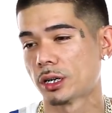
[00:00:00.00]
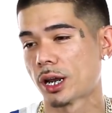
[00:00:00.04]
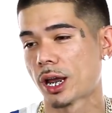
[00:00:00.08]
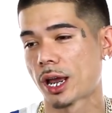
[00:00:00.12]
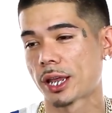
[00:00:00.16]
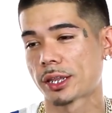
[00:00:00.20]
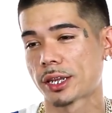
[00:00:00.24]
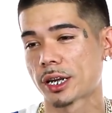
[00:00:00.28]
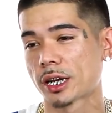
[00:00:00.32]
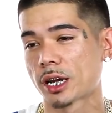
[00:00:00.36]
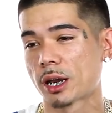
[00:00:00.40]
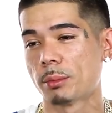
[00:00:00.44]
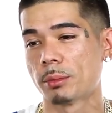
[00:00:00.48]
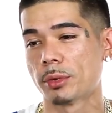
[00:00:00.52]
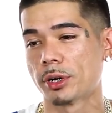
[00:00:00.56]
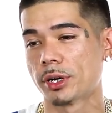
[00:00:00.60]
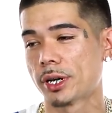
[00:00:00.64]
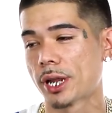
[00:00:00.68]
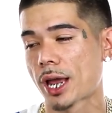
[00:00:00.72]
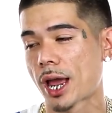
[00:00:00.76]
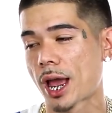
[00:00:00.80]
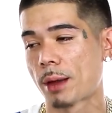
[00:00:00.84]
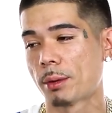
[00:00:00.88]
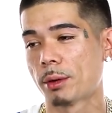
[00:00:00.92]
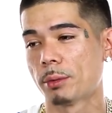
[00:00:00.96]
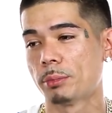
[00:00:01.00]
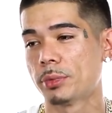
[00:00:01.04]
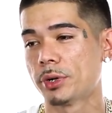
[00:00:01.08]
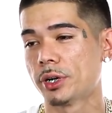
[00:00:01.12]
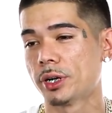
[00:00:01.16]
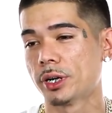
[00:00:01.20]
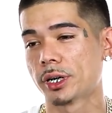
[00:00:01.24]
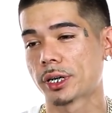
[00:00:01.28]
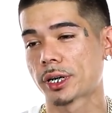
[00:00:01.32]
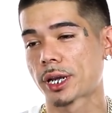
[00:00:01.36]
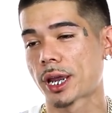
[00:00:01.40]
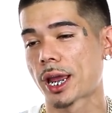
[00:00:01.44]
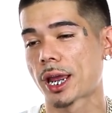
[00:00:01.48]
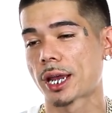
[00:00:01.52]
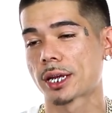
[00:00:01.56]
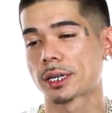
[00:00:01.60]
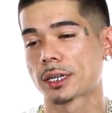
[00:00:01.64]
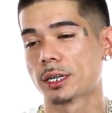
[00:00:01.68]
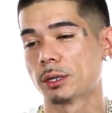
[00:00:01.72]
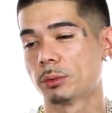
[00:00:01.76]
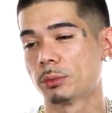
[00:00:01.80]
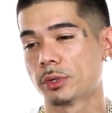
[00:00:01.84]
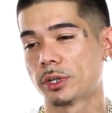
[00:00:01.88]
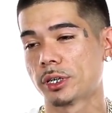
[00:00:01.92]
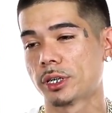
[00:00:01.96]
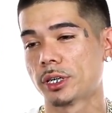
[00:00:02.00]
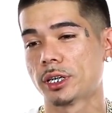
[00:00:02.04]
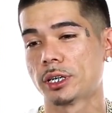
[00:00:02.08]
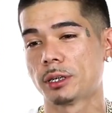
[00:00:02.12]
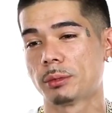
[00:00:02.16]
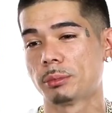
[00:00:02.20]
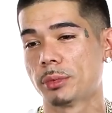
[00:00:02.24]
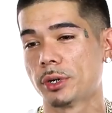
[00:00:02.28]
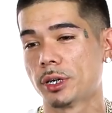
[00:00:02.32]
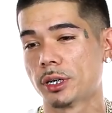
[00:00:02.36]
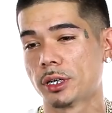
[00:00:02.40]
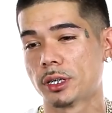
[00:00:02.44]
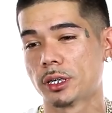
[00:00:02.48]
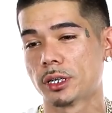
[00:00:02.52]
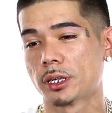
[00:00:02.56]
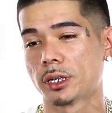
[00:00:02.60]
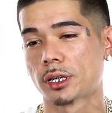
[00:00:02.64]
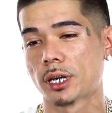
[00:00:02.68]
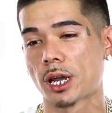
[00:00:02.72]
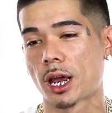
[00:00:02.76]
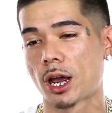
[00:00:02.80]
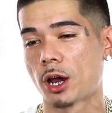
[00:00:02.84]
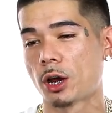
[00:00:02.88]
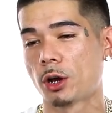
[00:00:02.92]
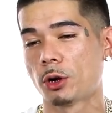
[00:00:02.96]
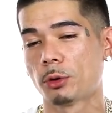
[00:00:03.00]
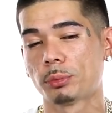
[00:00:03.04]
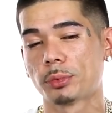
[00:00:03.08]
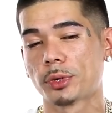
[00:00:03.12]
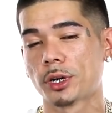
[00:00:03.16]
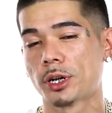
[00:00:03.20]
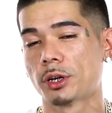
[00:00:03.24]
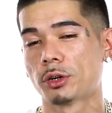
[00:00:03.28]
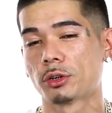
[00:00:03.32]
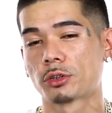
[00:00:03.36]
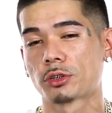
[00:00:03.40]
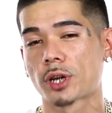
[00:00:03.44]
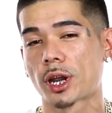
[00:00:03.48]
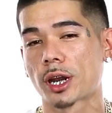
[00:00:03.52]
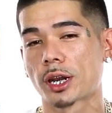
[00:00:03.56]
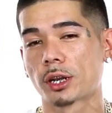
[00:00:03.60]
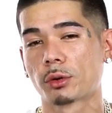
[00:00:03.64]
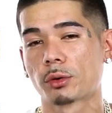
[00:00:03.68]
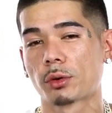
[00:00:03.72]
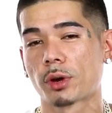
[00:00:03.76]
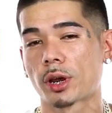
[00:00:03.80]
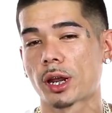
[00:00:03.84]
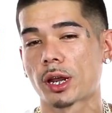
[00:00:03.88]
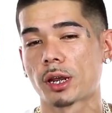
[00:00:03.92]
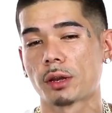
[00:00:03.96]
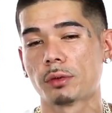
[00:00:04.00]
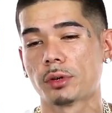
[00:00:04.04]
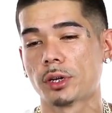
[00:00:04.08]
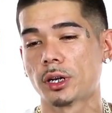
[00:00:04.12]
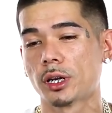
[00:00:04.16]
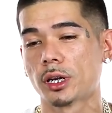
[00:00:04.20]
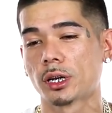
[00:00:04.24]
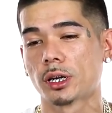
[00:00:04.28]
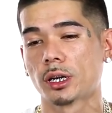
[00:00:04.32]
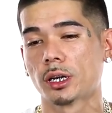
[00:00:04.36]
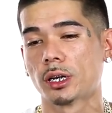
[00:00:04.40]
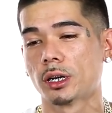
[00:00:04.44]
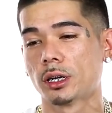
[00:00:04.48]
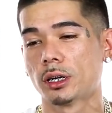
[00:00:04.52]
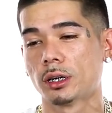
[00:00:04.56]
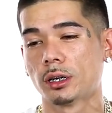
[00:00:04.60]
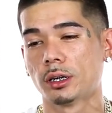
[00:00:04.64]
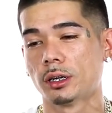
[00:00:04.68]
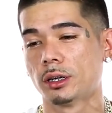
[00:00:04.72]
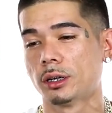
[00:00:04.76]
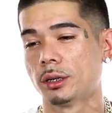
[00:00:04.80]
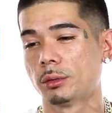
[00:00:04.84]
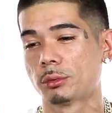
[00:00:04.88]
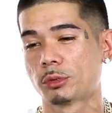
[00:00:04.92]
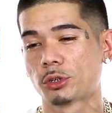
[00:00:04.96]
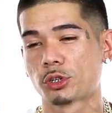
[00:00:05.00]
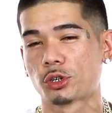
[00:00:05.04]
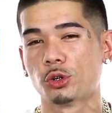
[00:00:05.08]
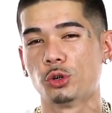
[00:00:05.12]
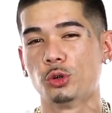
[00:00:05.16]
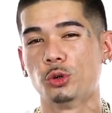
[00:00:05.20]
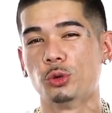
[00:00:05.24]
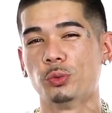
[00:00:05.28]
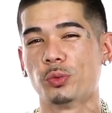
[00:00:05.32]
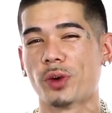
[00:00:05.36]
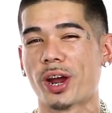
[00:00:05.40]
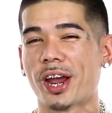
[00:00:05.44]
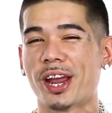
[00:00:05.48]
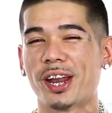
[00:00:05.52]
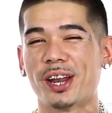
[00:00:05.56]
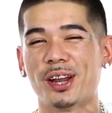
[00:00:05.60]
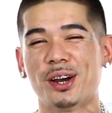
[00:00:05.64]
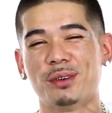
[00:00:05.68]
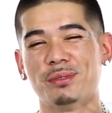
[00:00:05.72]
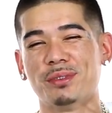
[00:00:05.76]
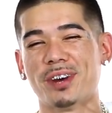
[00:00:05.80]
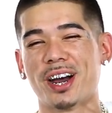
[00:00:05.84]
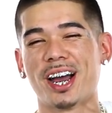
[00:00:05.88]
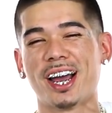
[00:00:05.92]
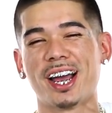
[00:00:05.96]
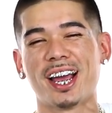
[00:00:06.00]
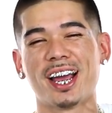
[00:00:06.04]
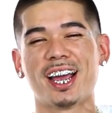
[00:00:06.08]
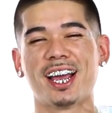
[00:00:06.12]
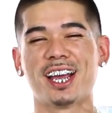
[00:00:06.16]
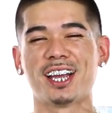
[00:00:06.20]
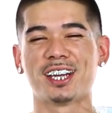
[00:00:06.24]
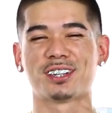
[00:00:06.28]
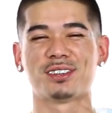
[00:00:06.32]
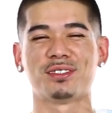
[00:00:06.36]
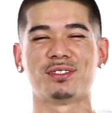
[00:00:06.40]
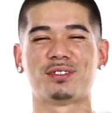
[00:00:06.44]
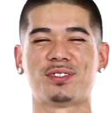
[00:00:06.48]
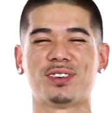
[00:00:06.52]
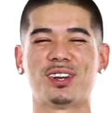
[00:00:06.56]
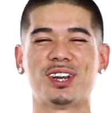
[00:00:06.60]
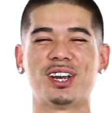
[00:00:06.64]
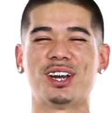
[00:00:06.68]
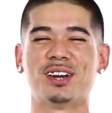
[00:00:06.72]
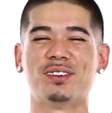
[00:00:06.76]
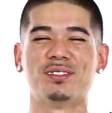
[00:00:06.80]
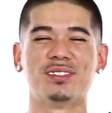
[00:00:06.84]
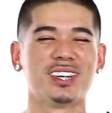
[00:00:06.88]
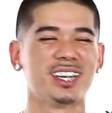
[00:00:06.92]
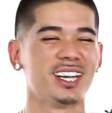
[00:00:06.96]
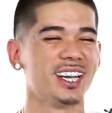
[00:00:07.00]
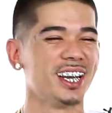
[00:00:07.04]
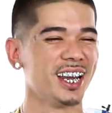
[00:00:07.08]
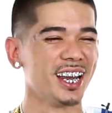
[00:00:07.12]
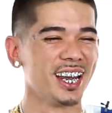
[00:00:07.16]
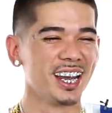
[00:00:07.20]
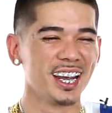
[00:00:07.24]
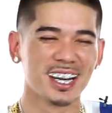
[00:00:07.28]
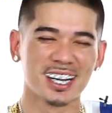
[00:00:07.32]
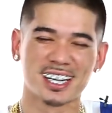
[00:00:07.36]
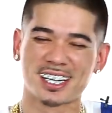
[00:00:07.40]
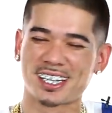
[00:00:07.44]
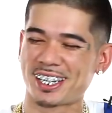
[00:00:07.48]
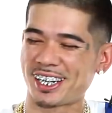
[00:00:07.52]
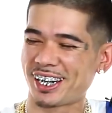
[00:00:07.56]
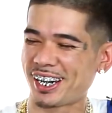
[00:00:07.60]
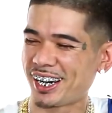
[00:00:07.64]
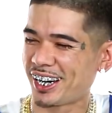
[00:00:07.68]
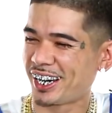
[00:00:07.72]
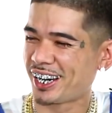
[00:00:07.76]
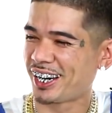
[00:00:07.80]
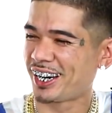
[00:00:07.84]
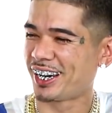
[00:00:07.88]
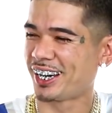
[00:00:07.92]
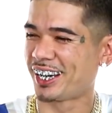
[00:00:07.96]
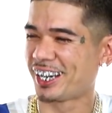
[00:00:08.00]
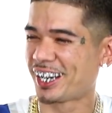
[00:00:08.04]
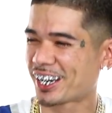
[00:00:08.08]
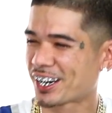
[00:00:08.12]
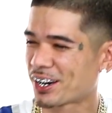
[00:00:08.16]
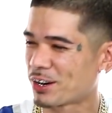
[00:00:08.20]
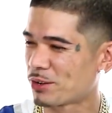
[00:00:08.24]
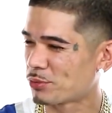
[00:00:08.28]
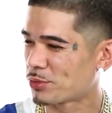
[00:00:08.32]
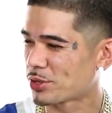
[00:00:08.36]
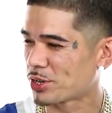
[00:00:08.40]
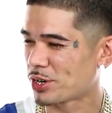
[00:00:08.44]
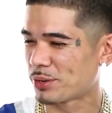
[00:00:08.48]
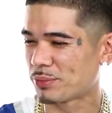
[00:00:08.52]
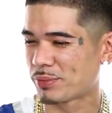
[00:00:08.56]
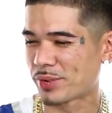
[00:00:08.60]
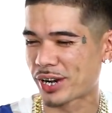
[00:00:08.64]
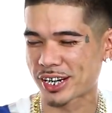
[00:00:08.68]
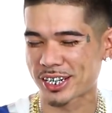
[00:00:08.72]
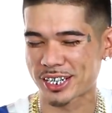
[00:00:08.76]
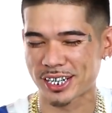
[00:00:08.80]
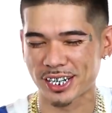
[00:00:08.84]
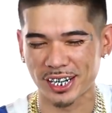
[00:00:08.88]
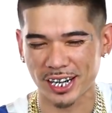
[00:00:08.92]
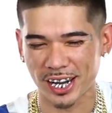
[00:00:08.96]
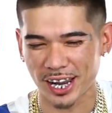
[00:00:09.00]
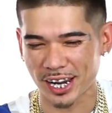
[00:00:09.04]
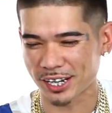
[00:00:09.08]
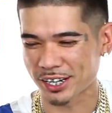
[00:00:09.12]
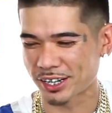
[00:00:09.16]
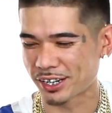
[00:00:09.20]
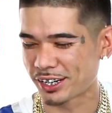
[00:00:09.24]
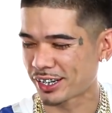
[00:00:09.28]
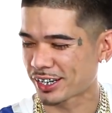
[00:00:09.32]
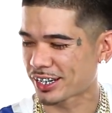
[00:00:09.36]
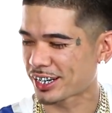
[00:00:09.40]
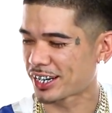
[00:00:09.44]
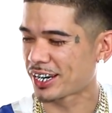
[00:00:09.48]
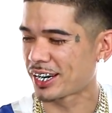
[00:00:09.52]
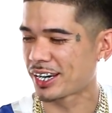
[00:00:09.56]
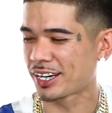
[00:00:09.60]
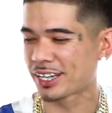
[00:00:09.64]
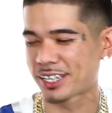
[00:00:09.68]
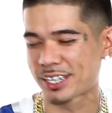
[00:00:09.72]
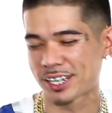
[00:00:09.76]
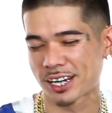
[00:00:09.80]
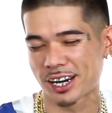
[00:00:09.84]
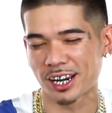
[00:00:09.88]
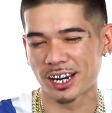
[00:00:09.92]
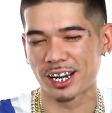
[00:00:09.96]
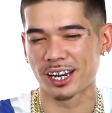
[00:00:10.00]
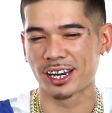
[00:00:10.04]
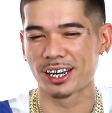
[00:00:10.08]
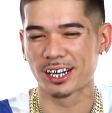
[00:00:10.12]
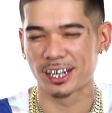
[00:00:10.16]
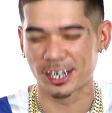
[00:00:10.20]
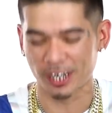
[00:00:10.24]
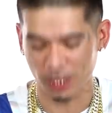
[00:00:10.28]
I think I'm gonna die. I'm gonna be in the casket with these bitches. I hope they don't try to grave dig and um, tomb raid on my ass. You feel me? Shit, they gonna be in my shit like a King Tut.